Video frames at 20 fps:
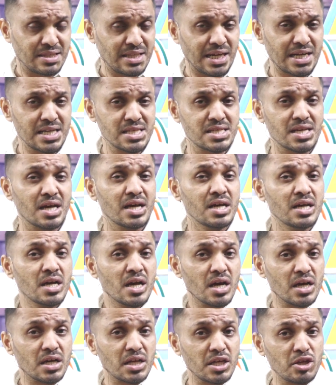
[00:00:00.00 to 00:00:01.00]
That is a
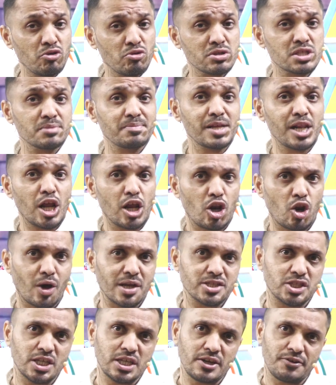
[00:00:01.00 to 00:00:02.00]
reusable
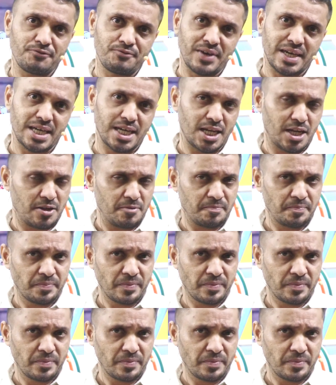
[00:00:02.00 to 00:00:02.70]
launching vehicle.